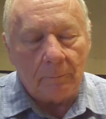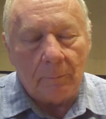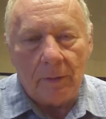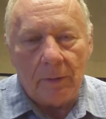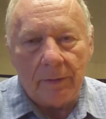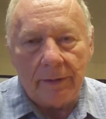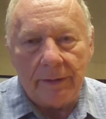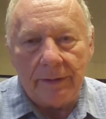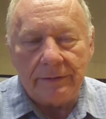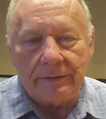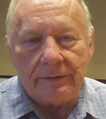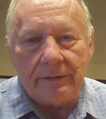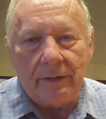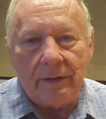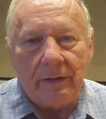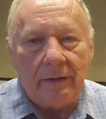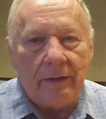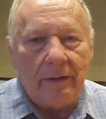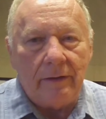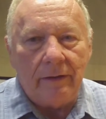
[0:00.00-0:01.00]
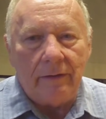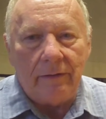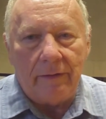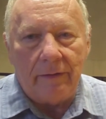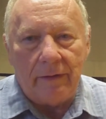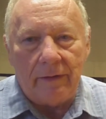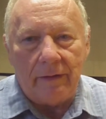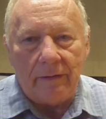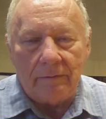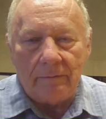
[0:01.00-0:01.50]
parties here, here and
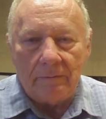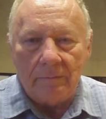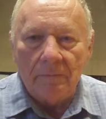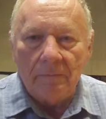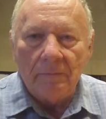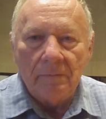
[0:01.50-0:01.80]
there, and